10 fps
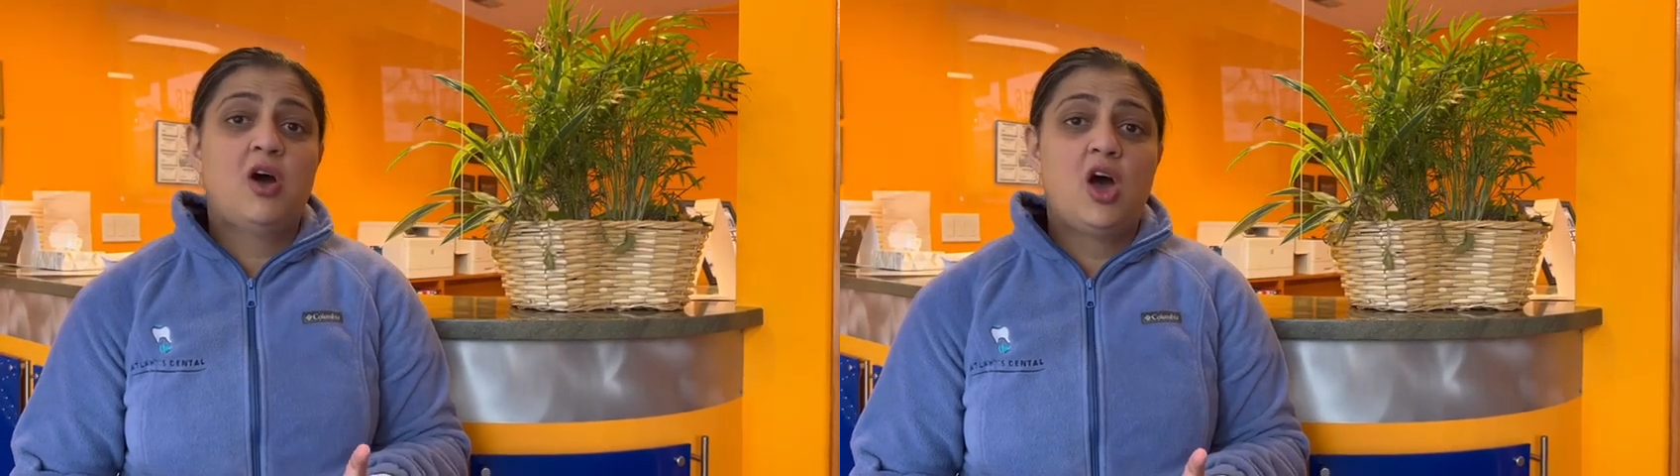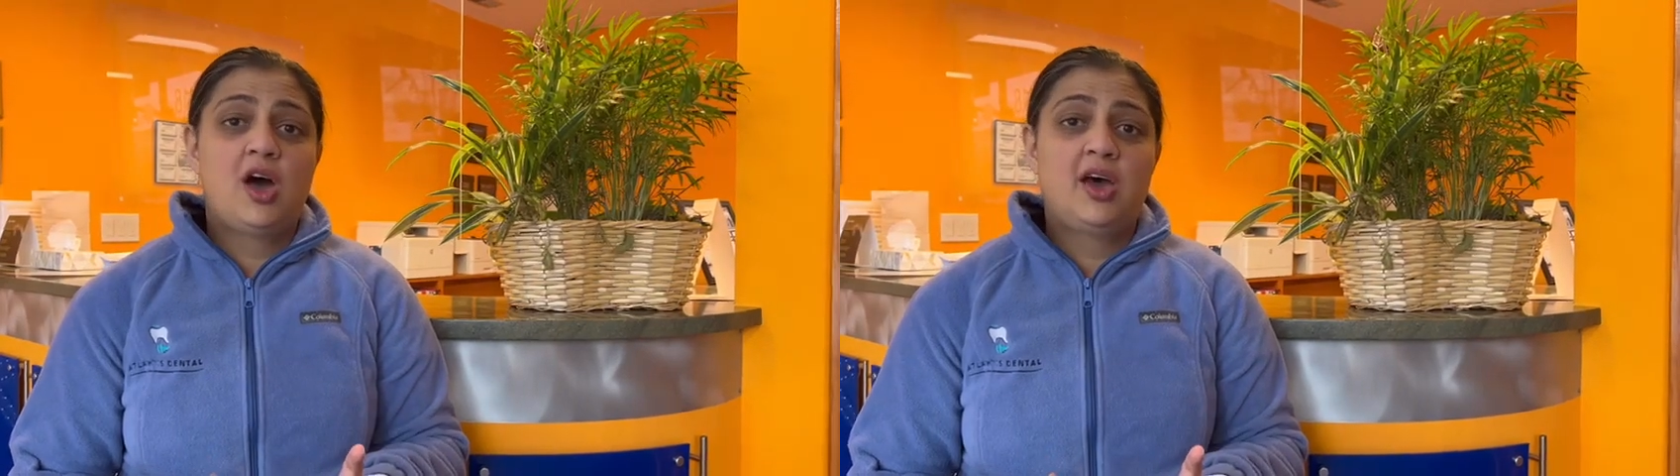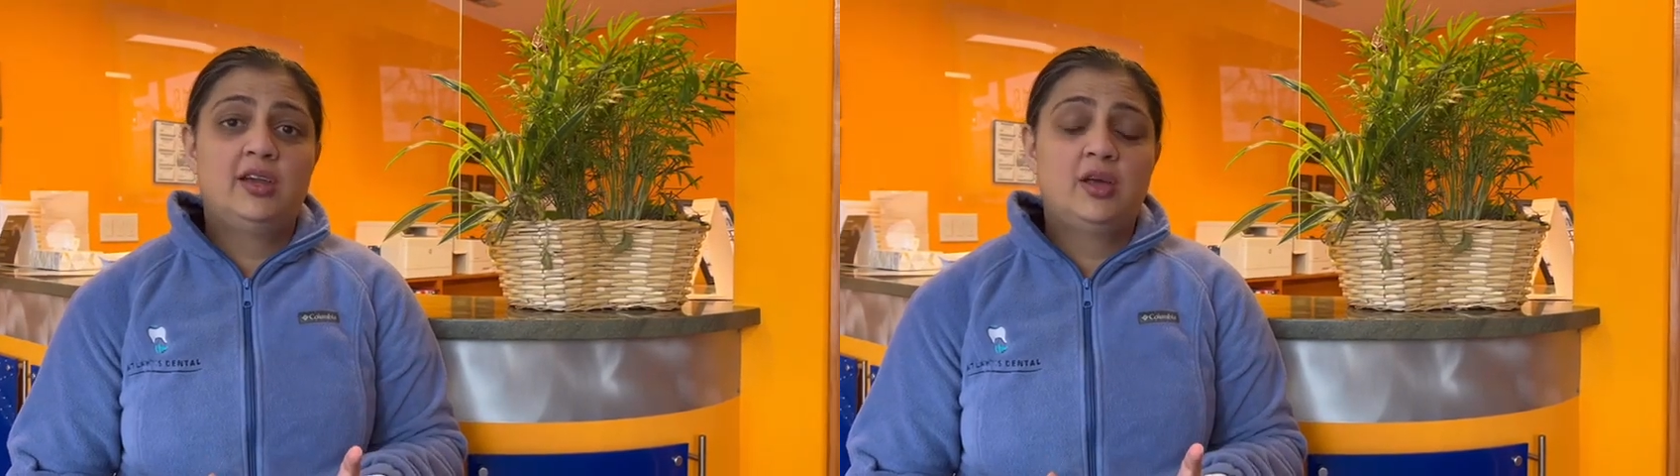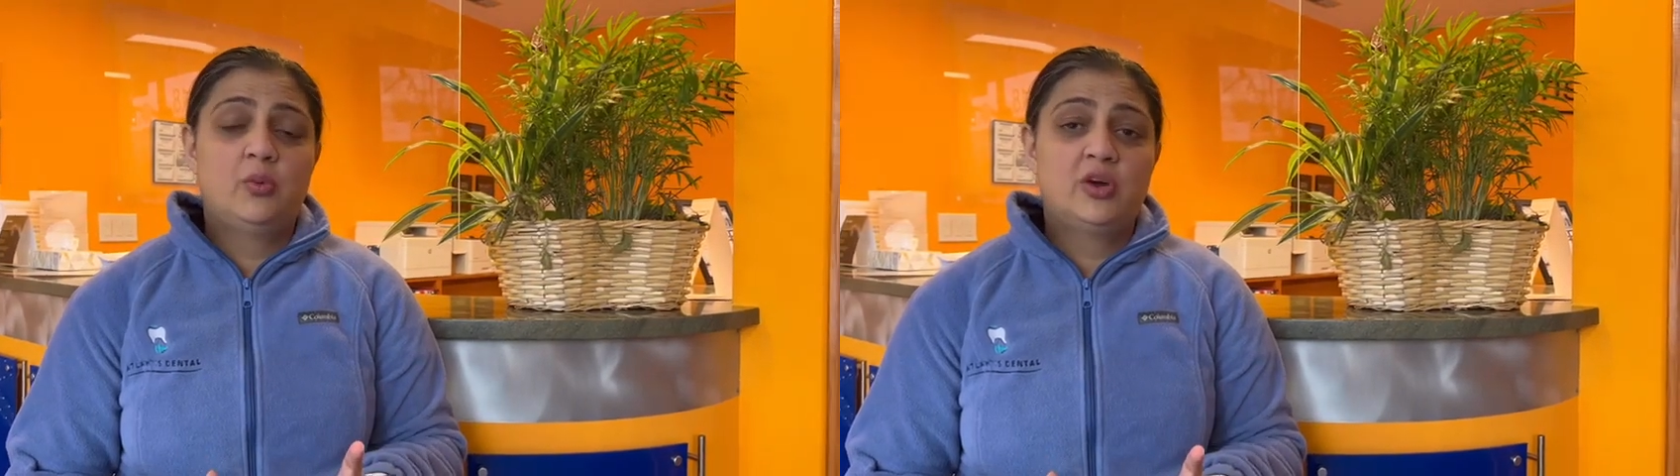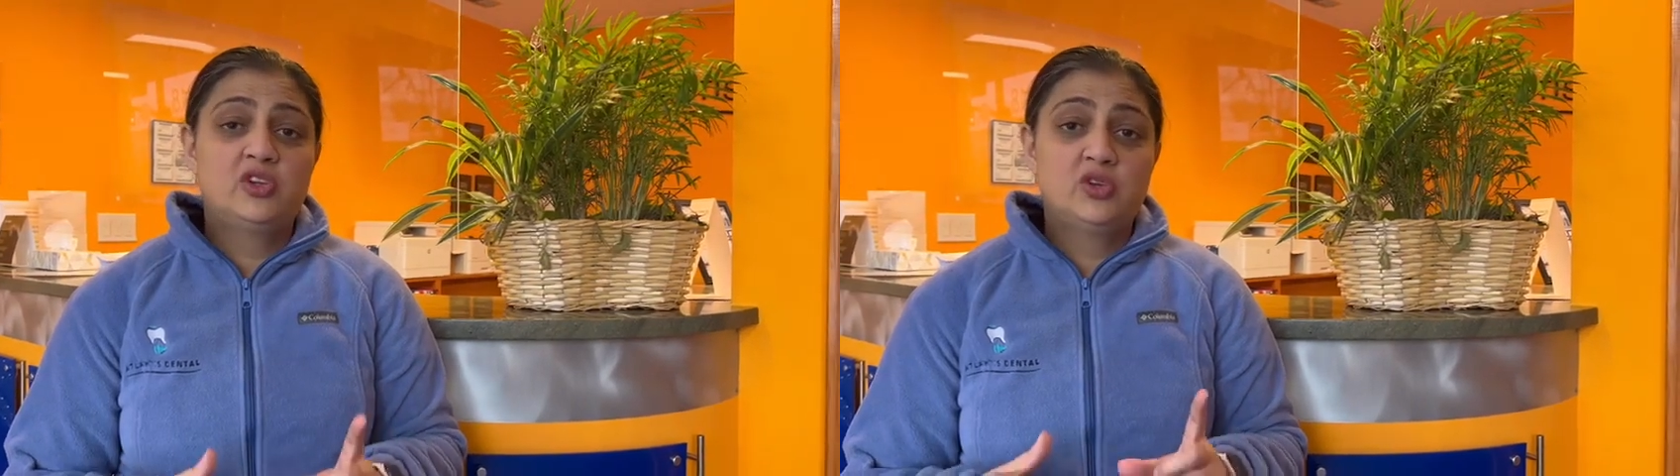on
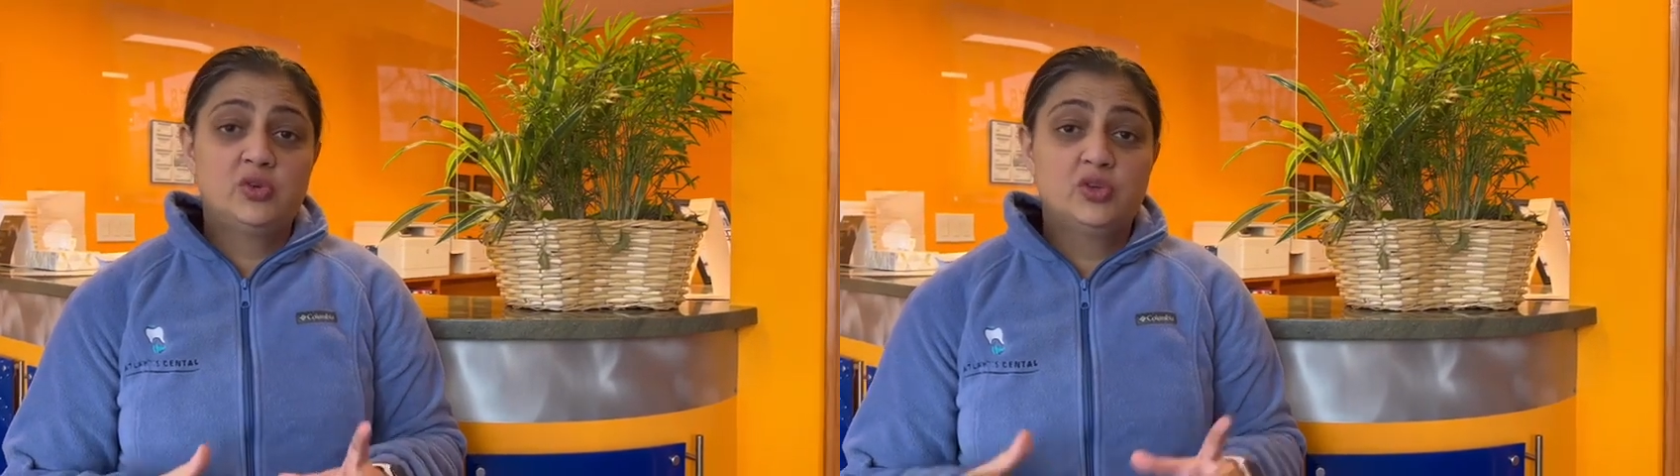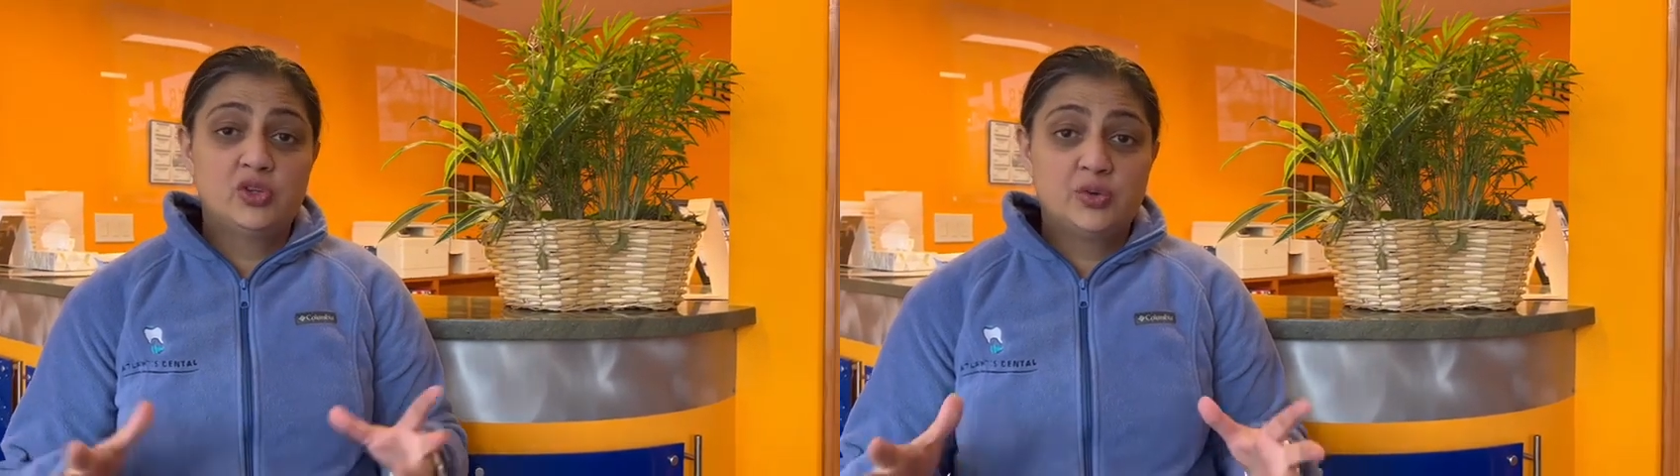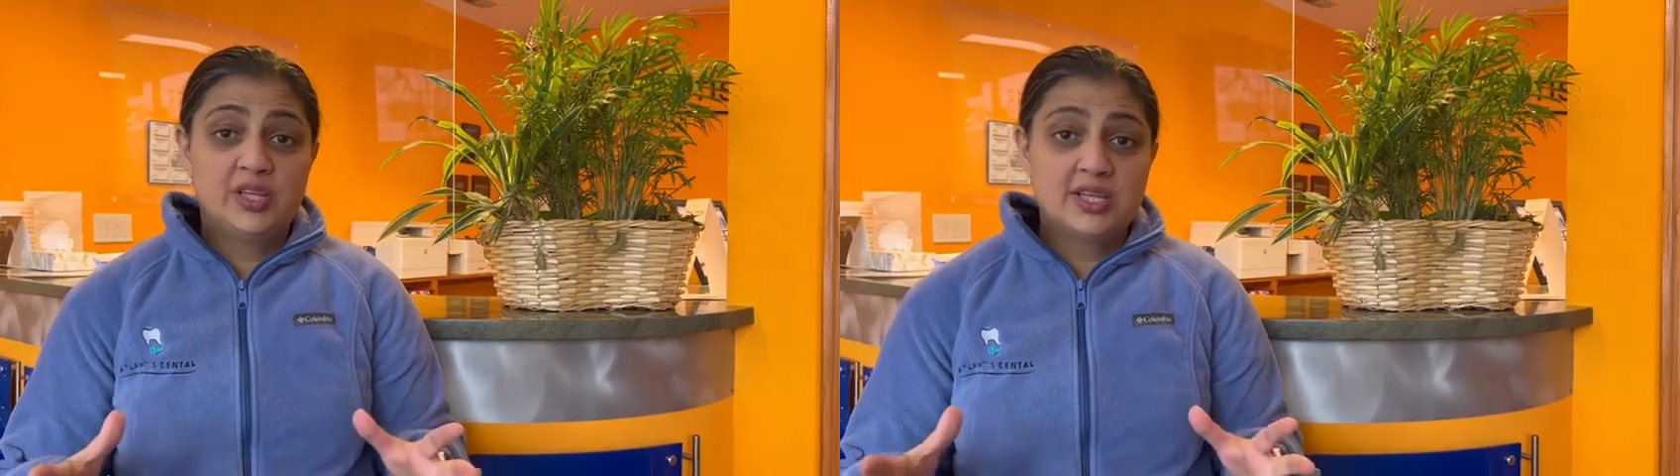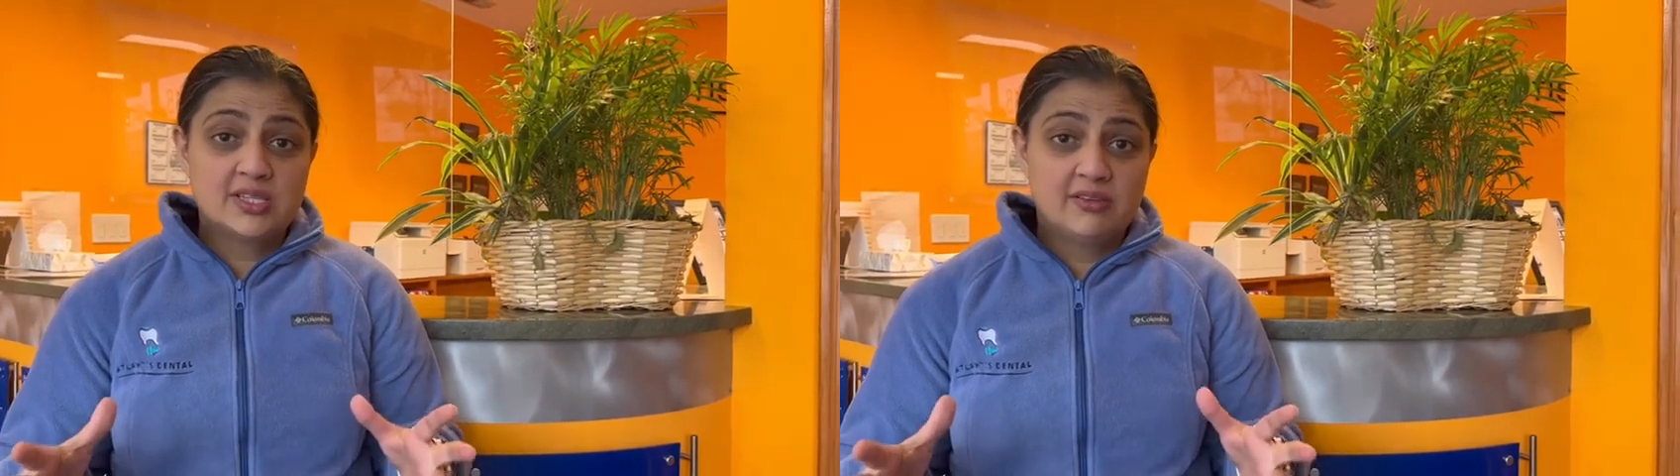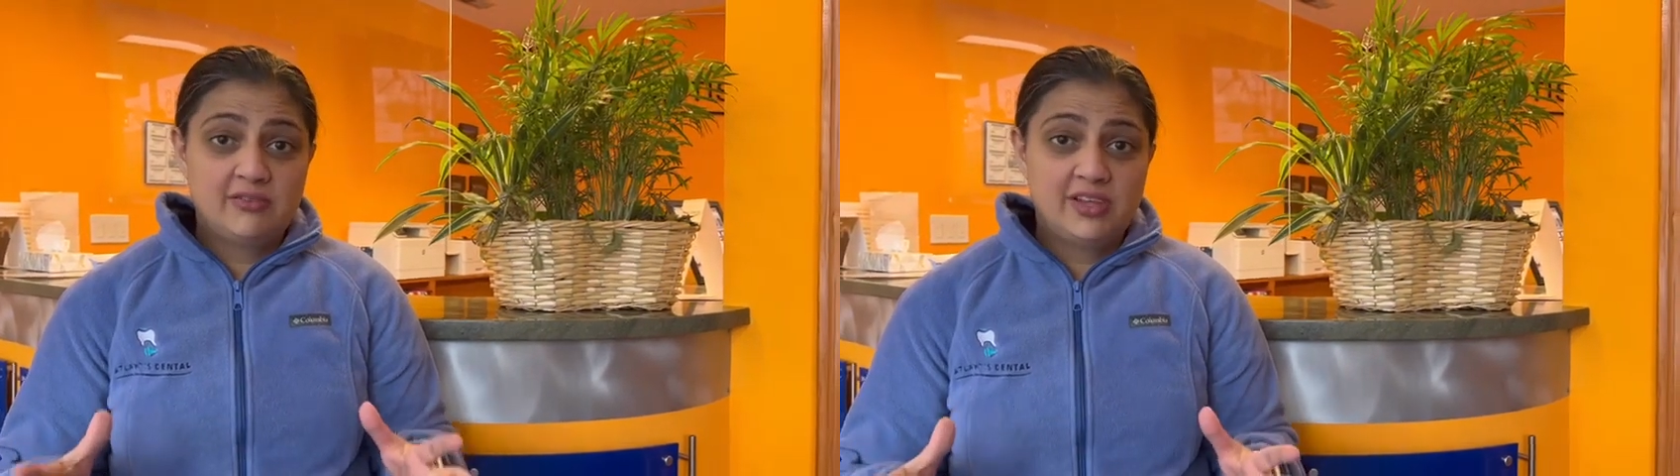what to do during this
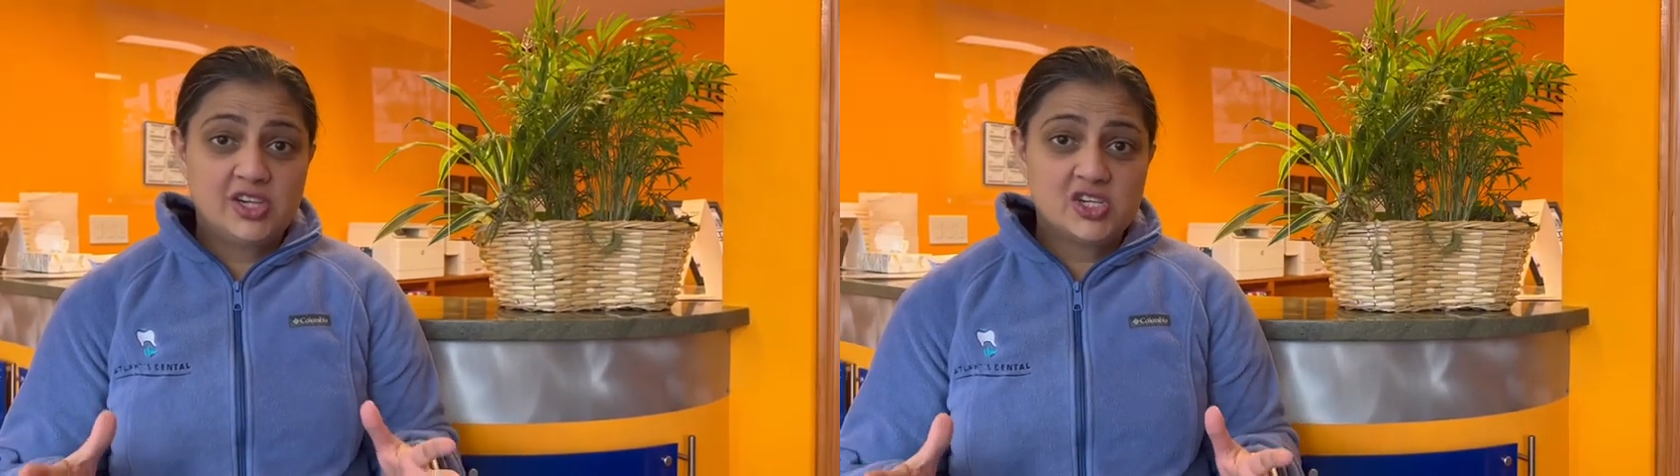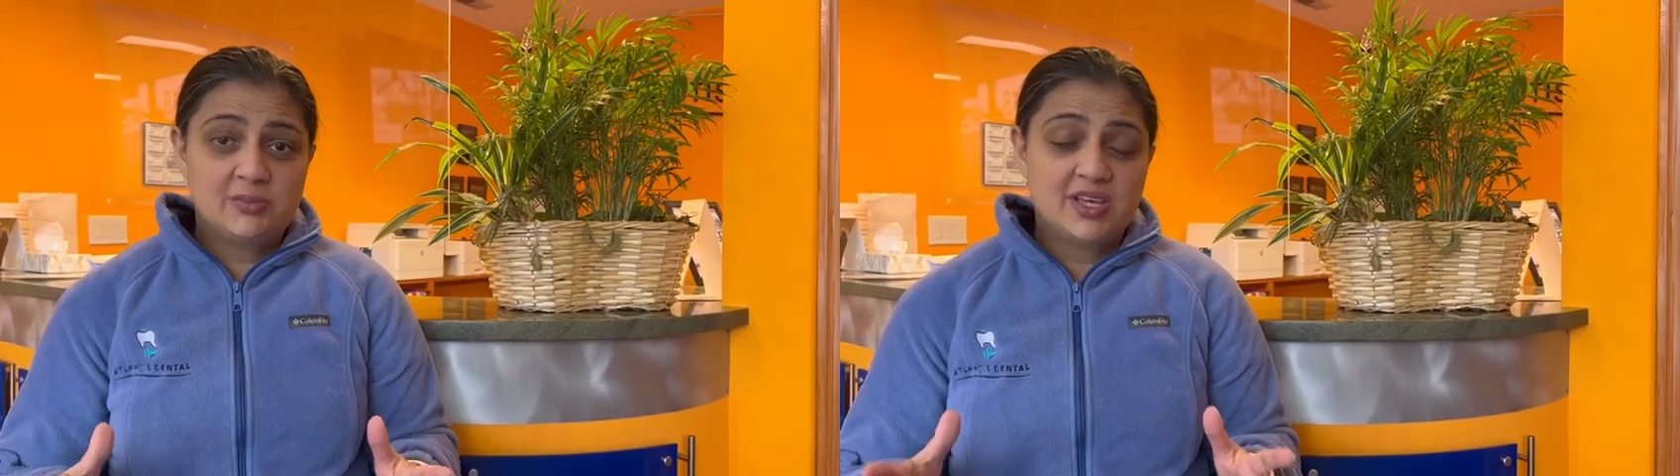inflation,